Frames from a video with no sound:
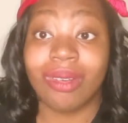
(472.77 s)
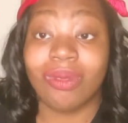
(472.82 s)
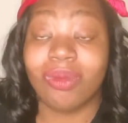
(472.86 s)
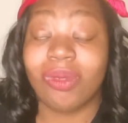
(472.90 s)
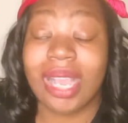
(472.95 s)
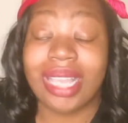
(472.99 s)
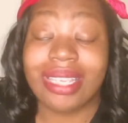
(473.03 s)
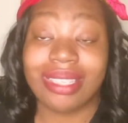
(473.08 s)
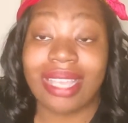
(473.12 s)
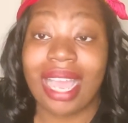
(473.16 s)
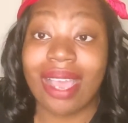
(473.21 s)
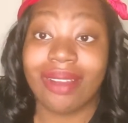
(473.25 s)

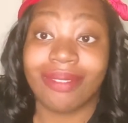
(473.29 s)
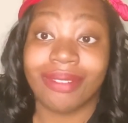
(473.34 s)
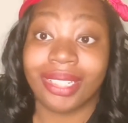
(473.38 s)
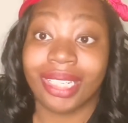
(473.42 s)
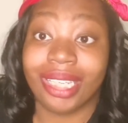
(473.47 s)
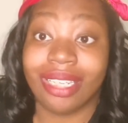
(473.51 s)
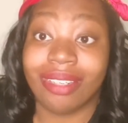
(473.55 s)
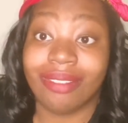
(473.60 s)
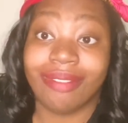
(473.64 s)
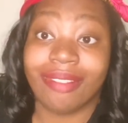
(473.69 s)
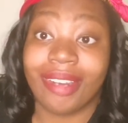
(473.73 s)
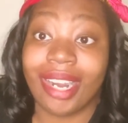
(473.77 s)
west
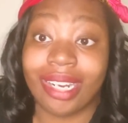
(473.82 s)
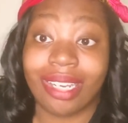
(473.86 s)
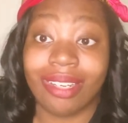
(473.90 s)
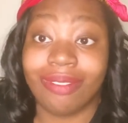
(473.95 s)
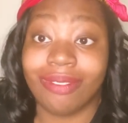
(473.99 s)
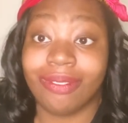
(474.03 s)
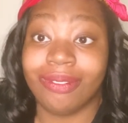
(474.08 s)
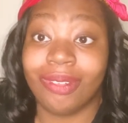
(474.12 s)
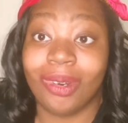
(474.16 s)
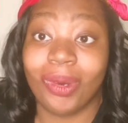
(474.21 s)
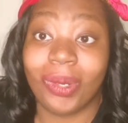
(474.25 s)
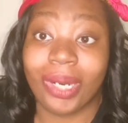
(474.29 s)
african
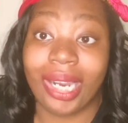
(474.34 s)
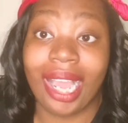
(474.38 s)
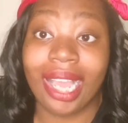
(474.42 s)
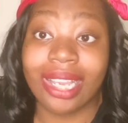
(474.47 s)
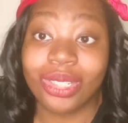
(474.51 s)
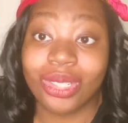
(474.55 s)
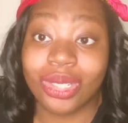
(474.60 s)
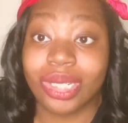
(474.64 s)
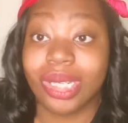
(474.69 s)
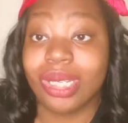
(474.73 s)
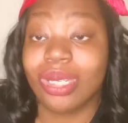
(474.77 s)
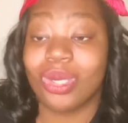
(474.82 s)
francophone
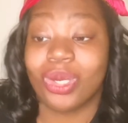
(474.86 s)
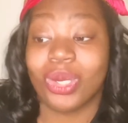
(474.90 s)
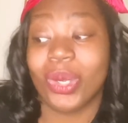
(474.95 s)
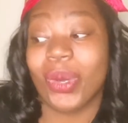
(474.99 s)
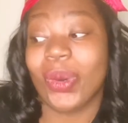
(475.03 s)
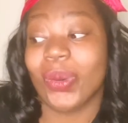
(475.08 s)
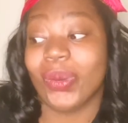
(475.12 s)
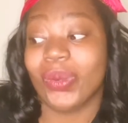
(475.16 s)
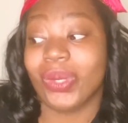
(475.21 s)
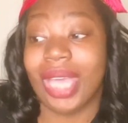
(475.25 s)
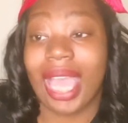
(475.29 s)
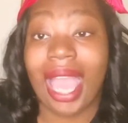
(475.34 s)
countries
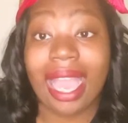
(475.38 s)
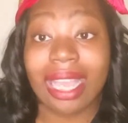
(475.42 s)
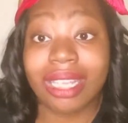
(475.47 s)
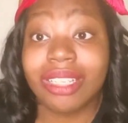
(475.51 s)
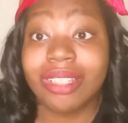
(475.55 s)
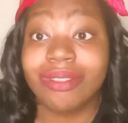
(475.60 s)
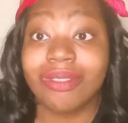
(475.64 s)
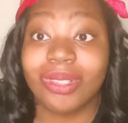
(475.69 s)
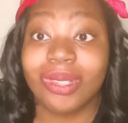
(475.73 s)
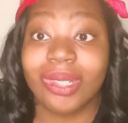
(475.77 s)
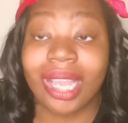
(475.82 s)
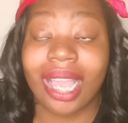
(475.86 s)
so the
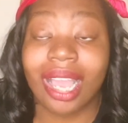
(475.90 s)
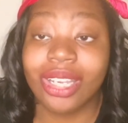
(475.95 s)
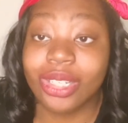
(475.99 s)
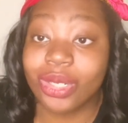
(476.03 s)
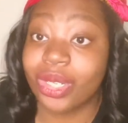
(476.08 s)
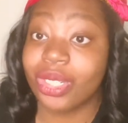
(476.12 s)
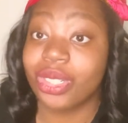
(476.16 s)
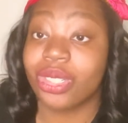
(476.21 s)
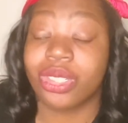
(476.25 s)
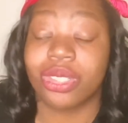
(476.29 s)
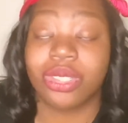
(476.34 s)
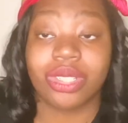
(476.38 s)
anglophone
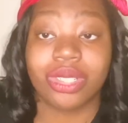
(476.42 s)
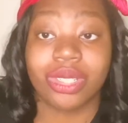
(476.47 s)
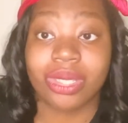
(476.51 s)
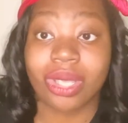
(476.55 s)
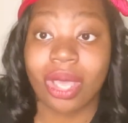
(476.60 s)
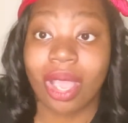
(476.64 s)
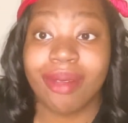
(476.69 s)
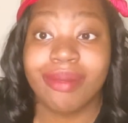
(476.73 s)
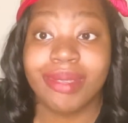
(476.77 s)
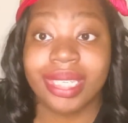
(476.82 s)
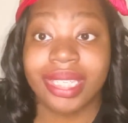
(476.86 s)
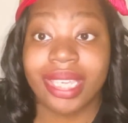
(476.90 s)
countries should just
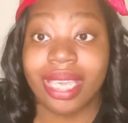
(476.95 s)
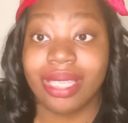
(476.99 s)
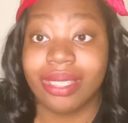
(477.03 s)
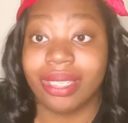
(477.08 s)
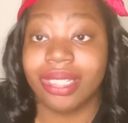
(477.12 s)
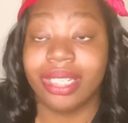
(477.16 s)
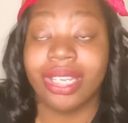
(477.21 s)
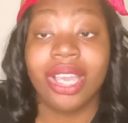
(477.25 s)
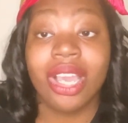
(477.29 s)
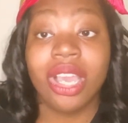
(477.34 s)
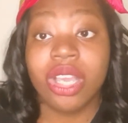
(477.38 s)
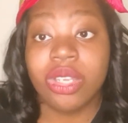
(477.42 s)
come
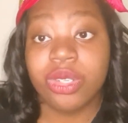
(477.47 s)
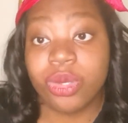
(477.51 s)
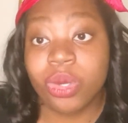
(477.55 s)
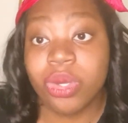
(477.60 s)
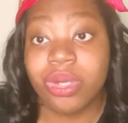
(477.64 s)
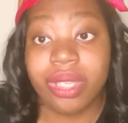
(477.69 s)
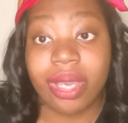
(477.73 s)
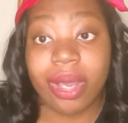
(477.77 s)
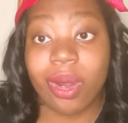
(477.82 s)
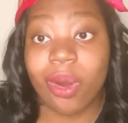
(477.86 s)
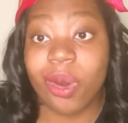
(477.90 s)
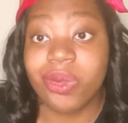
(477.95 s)
together do
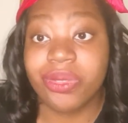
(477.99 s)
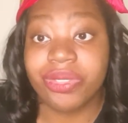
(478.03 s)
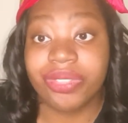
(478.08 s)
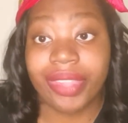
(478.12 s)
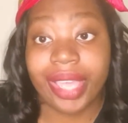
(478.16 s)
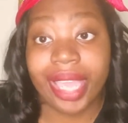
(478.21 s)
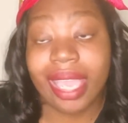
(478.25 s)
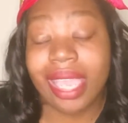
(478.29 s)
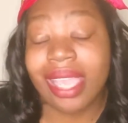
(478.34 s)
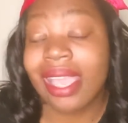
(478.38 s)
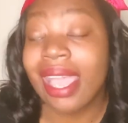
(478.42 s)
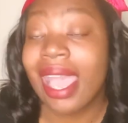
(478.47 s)
their own
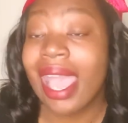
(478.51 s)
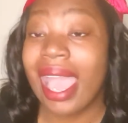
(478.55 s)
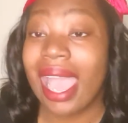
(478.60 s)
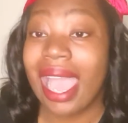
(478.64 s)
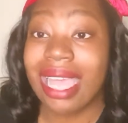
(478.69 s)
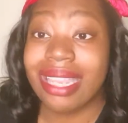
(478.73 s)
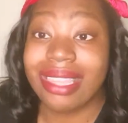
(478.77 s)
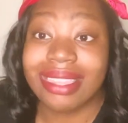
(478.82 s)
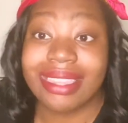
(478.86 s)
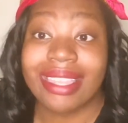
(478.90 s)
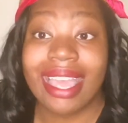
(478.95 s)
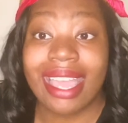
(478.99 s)
thing
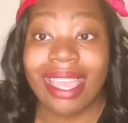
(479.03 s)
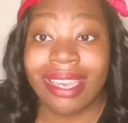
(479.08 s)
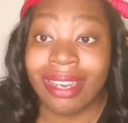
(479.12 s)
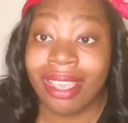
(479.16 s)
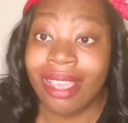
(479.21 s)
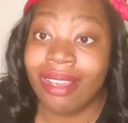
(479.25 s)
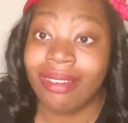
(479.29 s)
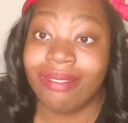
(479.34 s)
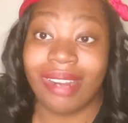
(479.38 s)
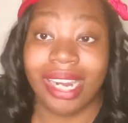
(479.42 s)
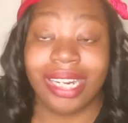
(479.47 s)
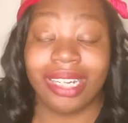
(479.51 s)
and then
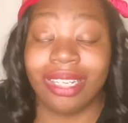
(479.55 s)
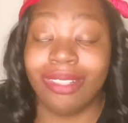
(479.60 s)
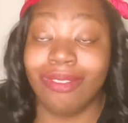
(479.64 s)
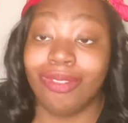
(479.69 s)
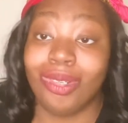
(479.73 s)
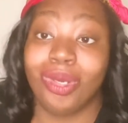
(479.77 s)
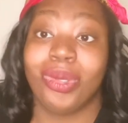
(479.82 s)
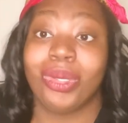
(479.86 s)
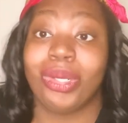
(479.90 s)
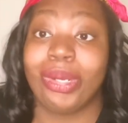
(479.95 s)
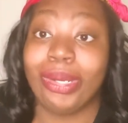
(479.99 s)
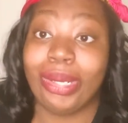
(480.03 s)

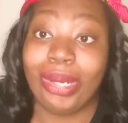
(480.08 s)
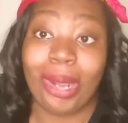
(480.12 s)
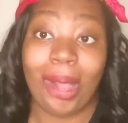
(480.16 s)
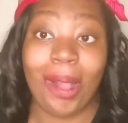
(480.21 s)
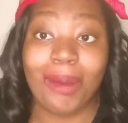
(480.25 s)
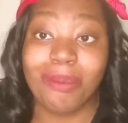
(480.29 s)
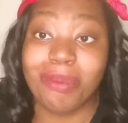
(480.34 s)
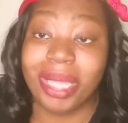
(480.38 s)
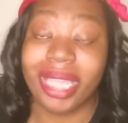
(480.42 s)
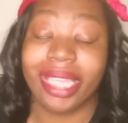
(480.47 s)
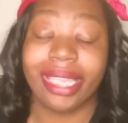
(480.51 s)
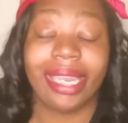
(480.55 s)
francophone could
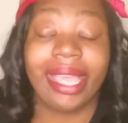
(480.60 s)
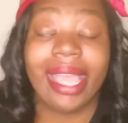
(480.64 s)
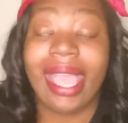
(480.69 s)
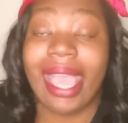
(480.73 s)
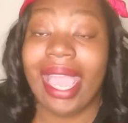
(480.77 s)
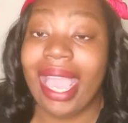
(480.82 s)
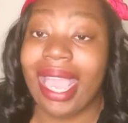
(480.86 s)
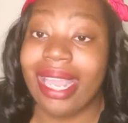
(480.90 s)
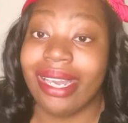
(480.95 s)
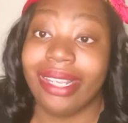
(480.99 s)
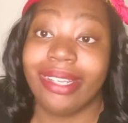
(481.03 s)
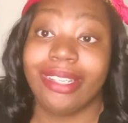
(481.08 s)
come in
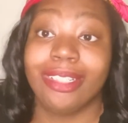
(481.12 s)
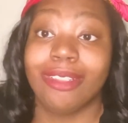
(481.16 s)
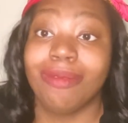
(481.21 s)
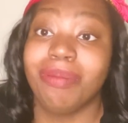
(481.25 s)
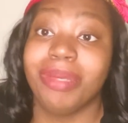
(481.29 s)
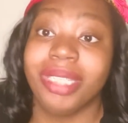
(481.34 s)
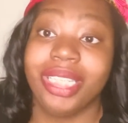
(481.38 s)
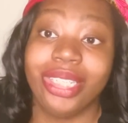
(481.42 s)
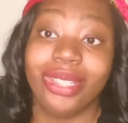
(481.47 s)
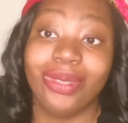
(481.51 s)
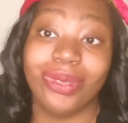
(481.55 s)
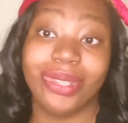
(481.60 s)
and it could
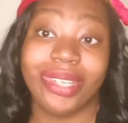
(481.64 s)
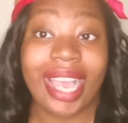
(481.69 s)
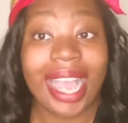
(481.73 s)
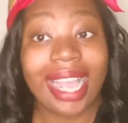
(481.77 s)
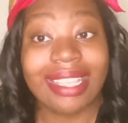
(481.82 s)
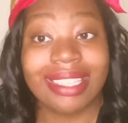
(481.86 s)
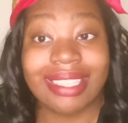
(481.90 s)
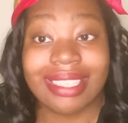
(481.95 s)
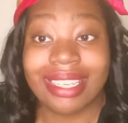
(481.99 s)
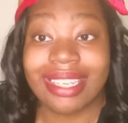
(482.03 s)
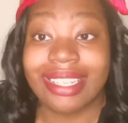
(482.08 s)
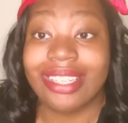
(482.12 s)
be
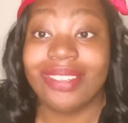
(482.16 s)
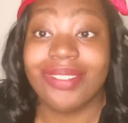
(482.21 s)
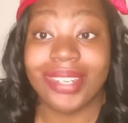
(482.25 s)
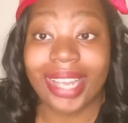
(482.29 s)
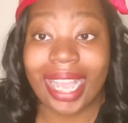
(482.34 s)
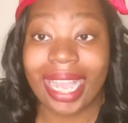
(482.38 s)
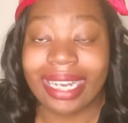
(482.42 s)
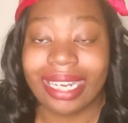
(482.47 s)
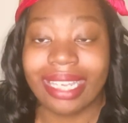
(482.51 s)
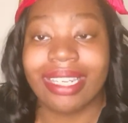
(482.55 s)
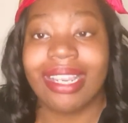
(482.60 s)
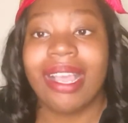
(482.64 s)
united,
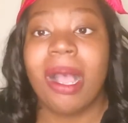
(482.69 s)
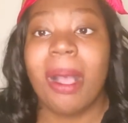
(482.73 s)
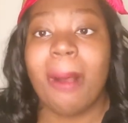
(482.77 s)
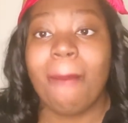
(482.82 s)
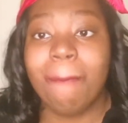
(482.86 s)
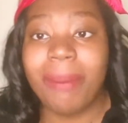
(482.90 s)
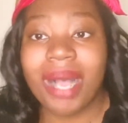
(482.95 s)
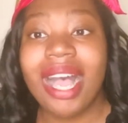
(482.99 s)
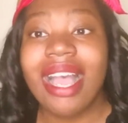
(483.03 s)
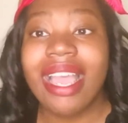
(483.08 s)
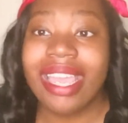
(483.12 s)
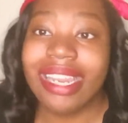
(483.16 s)
united.
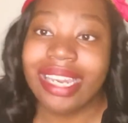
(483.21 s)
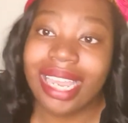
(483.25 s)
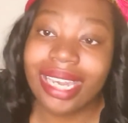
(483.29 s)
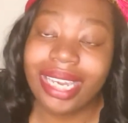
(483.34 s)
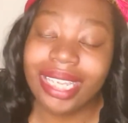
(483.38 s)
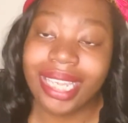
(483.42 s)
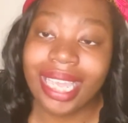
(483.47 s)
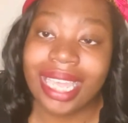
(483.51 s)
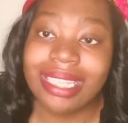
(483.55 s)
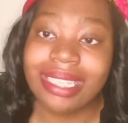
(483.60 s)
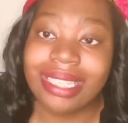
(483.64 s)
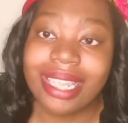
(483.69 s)
But in
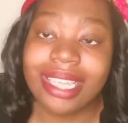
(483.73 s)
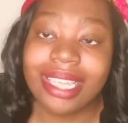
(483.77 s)
any case,